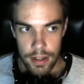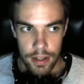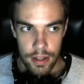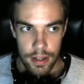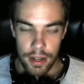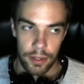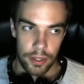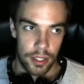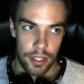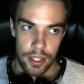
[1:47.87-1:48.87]
oh
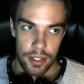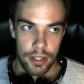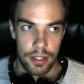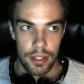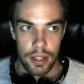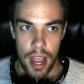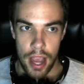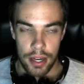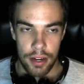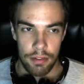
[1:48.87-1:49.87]
goodness,
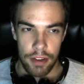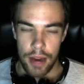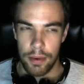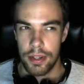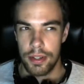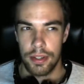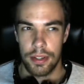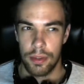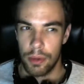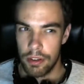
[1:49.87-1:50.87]
adenovirus,
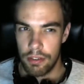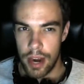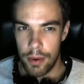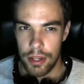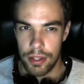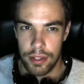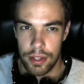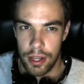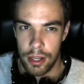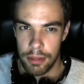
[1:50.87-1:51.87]
norovirus.
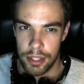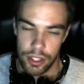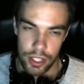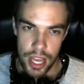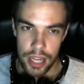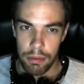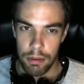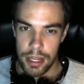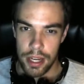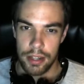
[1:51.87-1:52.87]
Essentially they had to put
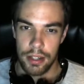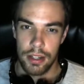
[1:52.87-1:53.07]
me under.